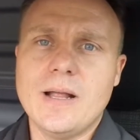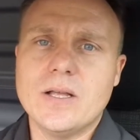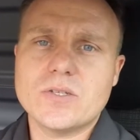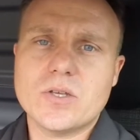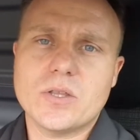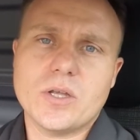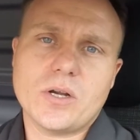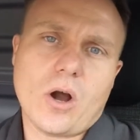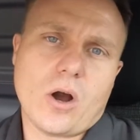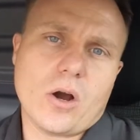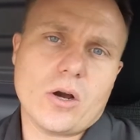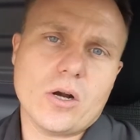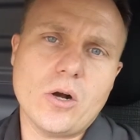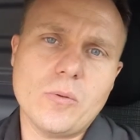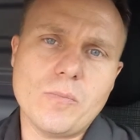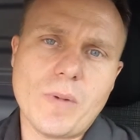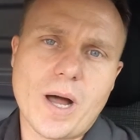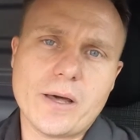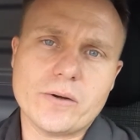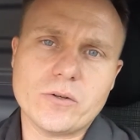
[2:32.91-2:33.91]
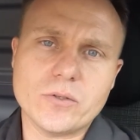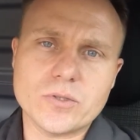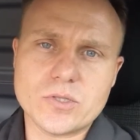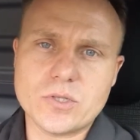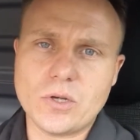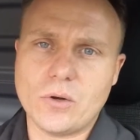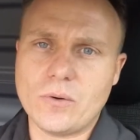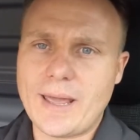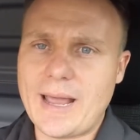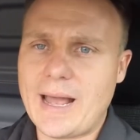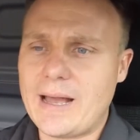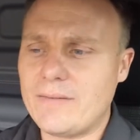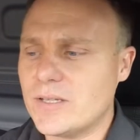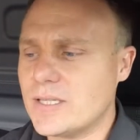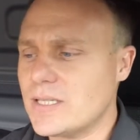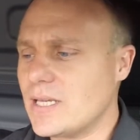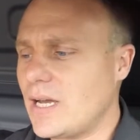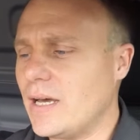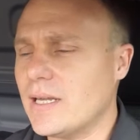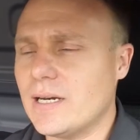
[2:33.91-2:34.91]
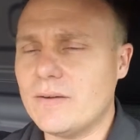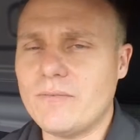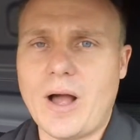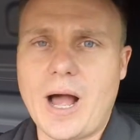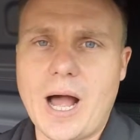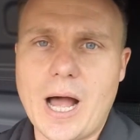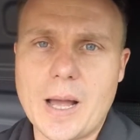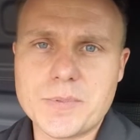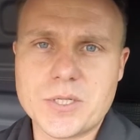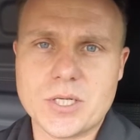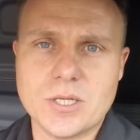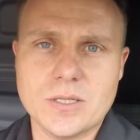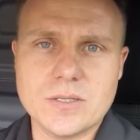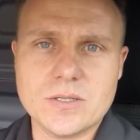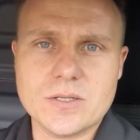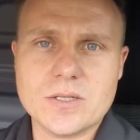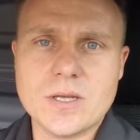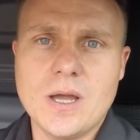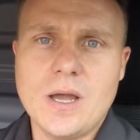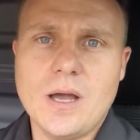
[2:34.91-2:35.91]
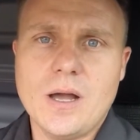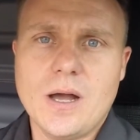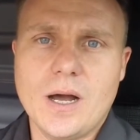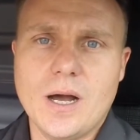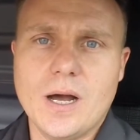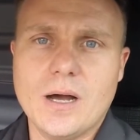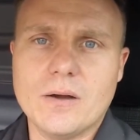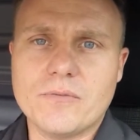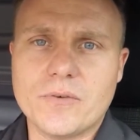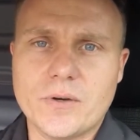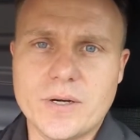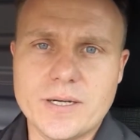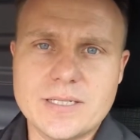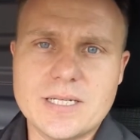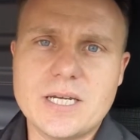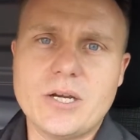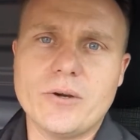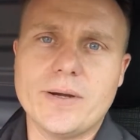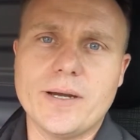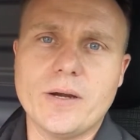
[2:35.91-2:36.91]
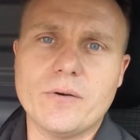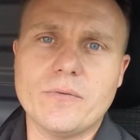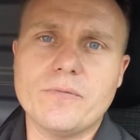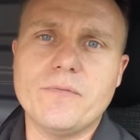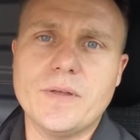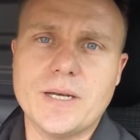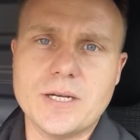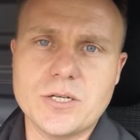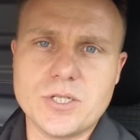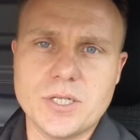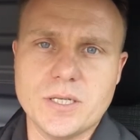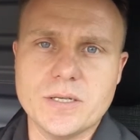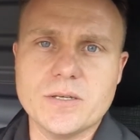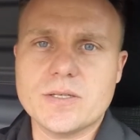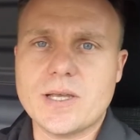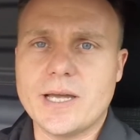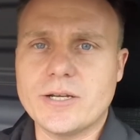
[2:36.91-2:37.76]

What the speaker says: So the cargo models don't have a ton of options for interior finishes.